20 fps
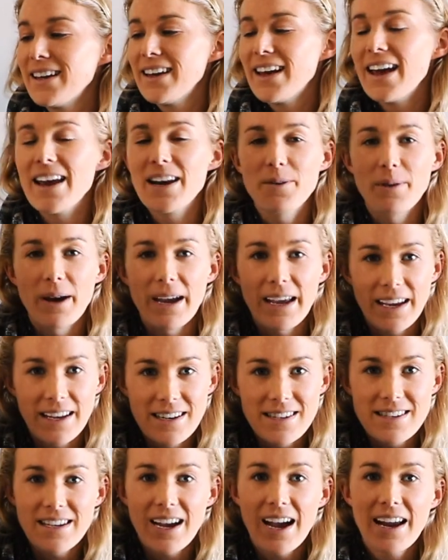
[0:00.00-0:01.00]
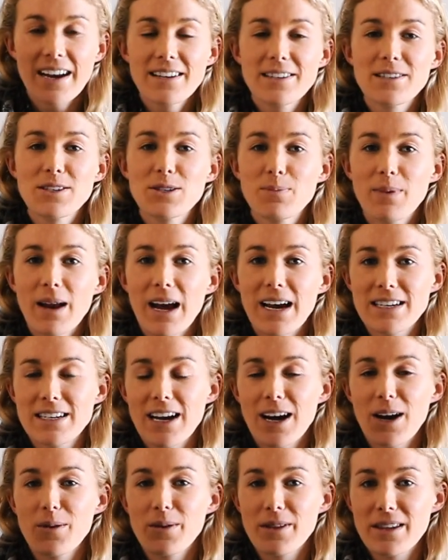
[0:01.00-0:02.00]
anyway, he decided to splash
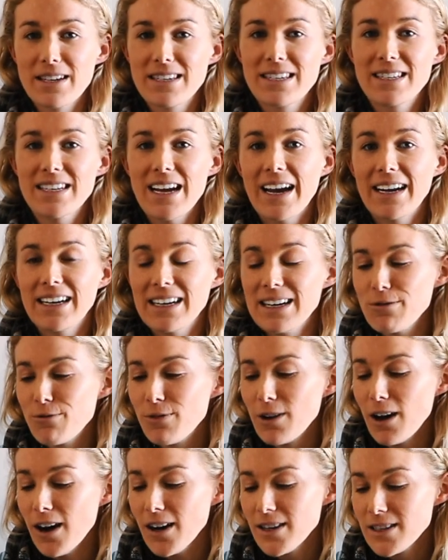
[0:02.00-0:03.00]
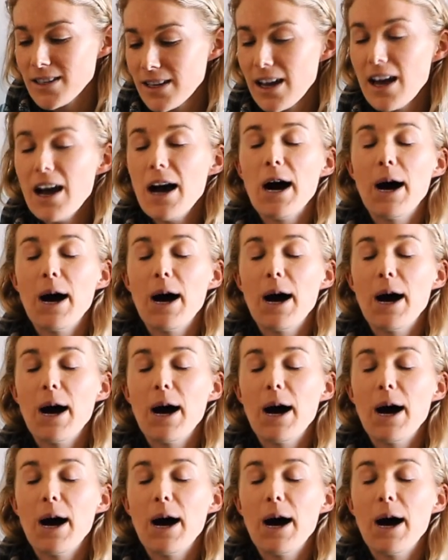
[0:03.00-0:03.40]
out with the Stanley Flask.